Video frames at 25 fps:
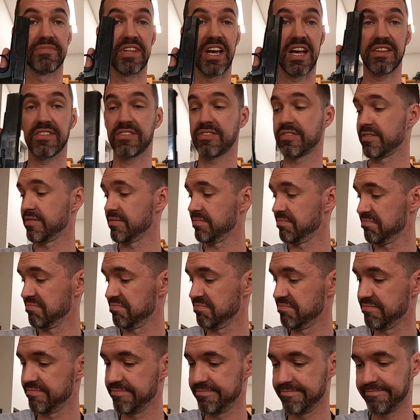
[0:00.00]
That's
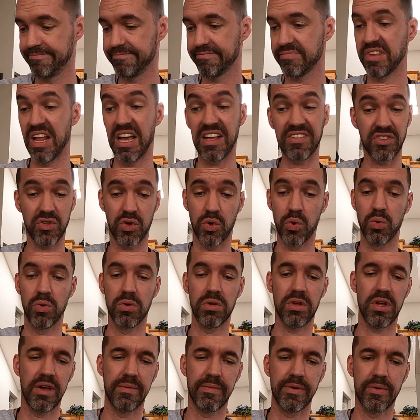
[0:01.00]

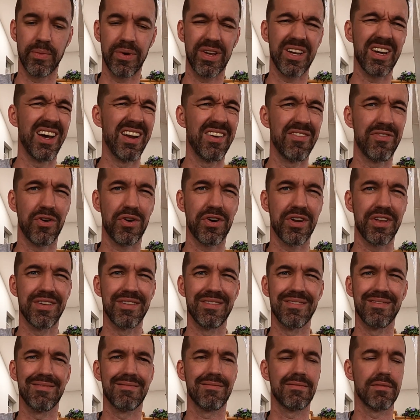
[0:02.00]
cool. I mean, we kind of already
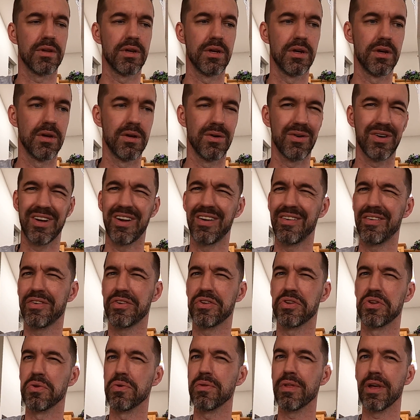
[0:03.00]

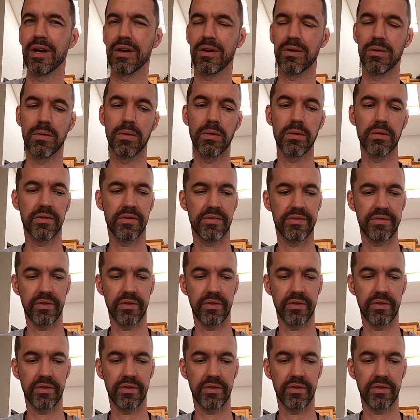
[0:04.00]
do that Colt.